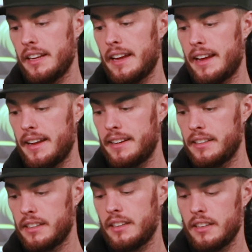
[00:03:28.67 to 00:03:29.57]

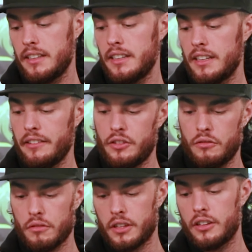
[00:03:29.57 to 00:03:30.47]
and gives
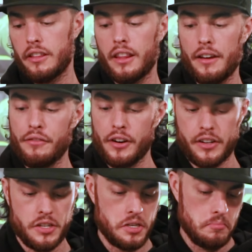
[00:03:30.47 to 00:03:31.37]
you really good
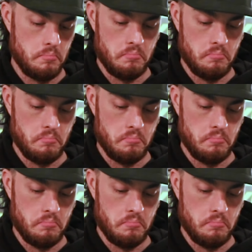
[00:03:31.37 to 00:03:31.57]
leverage.